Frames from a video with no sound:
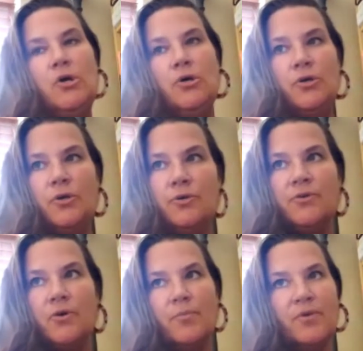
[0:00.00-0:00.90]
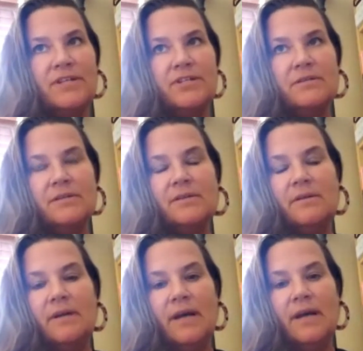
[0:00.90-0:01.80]
huge corporations,
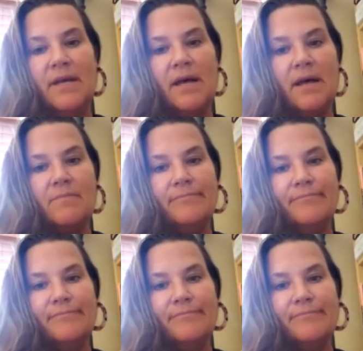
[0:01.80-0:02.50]
including IBM.